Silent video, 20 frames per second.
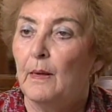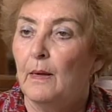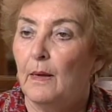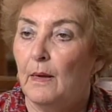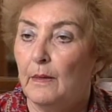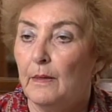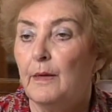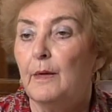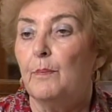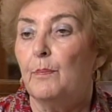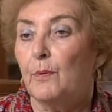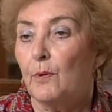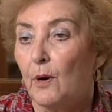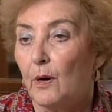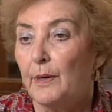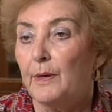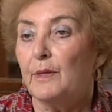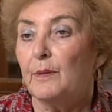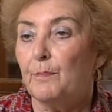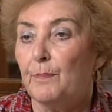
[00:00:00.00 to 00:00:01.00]
And he
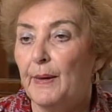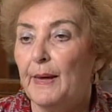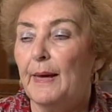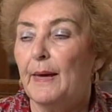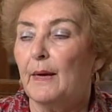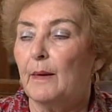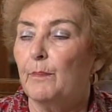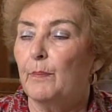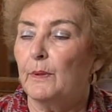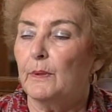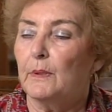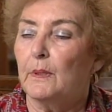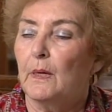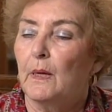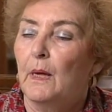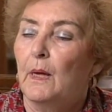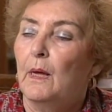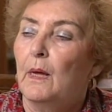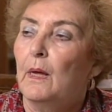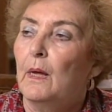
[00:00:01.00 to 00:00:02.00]
brought it back, but
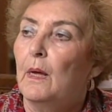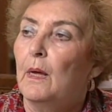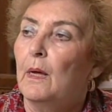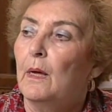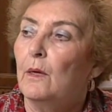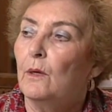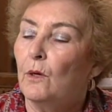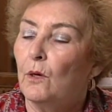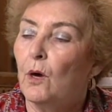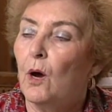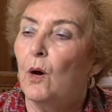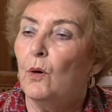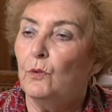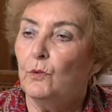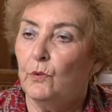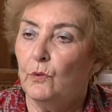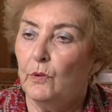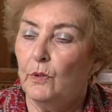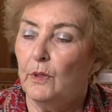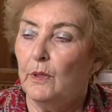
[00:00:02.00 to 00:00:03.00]
go
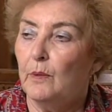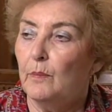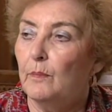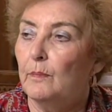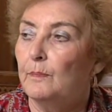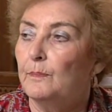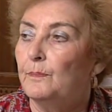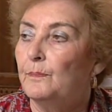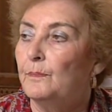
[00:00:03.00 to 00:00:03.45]
to him.